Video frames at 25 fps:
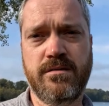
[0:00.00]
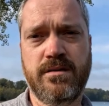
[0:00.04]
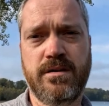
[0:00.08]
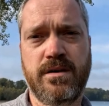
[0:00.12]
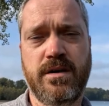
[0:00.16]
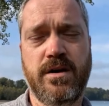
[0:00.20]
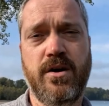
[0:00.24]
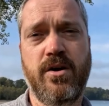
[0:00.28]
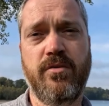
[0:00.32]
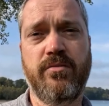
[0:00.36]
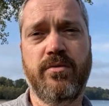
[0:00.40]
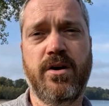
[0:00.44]

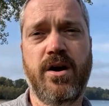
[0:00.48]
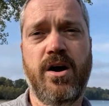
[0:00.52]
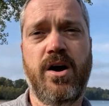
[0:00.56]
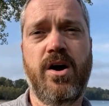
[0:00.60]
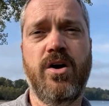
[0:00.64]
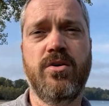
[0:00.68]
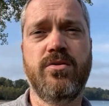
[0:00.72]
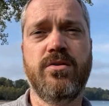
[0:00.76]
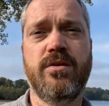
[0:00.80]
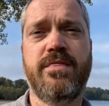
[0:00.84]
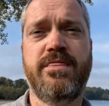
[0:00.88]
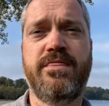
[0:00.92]
Now, over
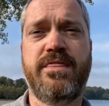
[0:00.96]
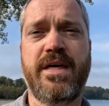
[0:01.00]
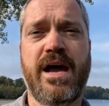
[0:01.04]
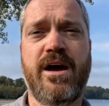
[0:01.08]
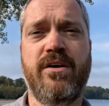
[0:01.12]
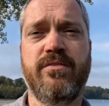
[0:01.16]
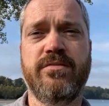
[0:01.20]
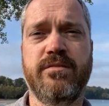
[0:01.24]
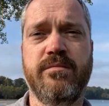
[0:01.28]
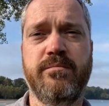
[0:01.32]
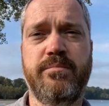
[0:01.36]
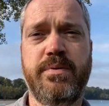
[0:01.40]

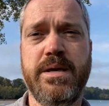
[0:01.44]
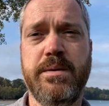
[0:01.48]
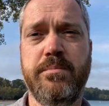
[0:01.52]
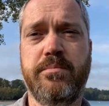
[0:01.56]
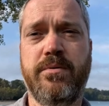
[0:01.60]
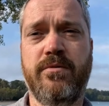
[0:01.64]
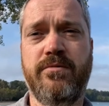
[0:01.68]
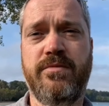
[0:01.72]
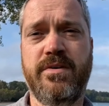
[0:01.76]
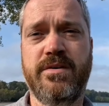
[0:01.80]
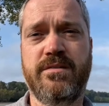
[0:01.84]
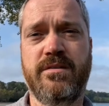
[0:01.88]
100,000
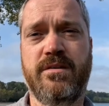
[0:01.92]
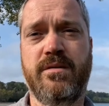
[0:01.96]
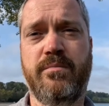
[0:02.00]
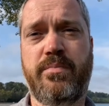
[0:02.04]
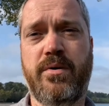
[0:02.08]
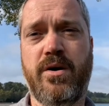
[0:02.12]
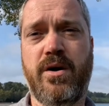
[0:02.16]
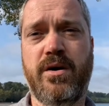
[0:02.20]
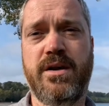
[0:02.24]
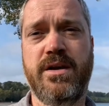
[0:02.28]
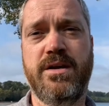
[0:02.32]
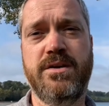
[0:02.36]
people visit the
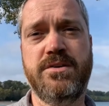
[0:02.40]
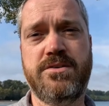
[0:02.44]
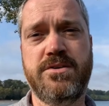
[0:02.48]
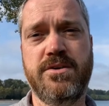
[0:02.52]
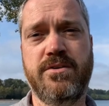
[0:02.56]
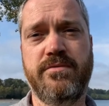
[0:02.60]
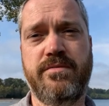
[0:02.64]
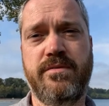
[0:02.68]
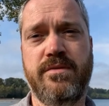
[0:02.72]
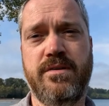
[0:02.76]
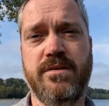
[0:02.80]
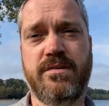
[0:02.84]
park each
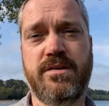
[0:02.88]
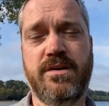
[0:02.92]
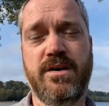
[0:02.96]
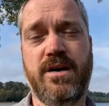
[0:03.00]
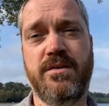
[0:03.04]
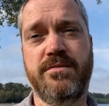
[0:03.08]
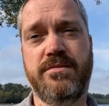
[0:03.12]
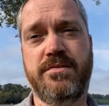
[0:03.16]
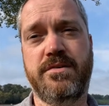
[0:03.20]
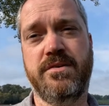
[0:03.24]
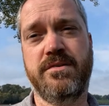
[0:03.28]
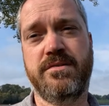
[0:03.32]
year for this
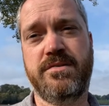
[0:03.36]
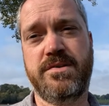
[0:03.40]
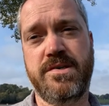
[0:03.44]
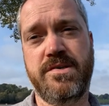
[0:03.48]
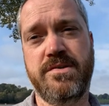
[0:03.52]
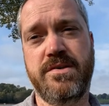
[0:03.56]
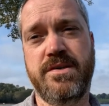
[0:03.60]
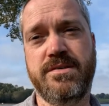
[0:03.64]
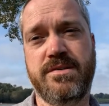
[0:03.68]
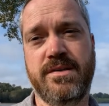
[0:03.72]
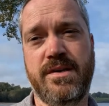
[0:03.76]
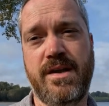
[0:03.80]
concert
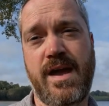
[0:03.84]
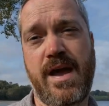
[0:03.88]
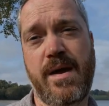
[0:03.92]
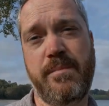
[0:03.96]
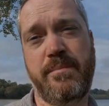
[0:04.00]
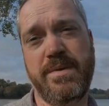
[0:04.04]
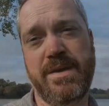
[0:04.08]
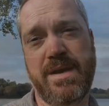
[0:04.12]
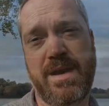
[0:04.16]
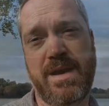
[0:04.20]
series and happy